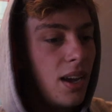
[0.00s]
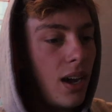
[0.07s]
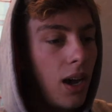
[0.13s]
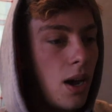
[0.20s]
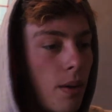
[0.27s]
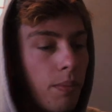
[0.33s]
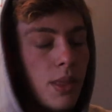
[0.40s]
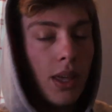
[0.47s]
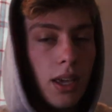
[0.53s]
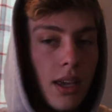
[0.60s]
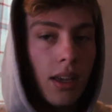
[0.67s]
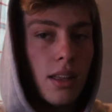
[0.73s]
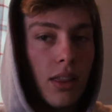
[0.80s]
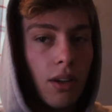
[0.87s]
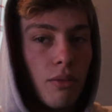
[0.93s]
um,
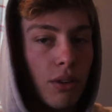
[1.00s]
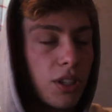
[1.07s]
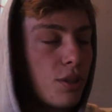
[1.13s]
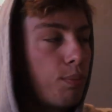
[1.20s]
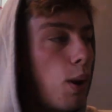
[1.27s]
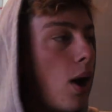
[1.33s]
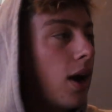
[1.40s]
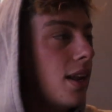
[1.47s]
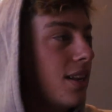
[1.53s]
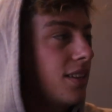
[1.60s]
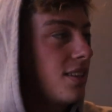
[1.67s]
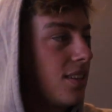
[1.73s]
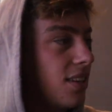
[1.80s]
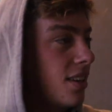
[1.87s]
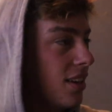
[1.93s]
the the
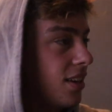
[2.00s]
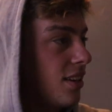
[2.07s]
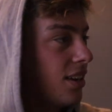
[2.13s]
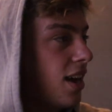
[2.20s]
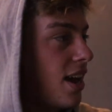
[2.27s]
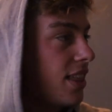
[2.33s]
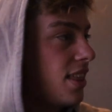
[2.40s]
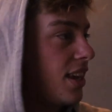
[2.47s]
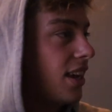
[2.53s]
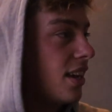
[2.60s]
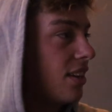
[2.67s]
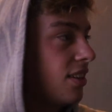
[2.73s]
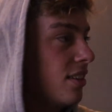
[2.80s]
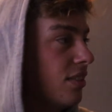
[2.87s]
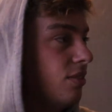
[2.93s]
response i
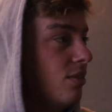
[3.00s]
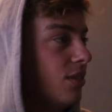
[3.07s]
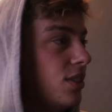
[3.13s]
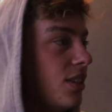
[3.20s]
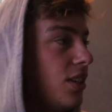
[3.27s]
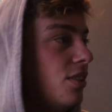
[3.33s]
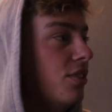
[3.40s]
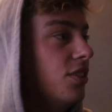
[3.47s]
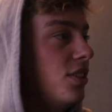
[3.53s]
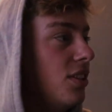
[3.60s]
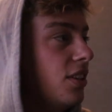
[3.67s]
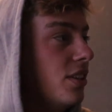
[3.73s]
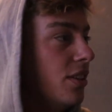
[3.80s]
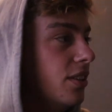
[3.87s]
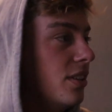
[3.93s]
think was huge
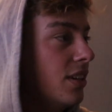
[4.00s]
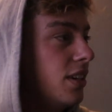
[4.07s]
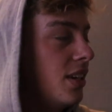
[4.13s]
too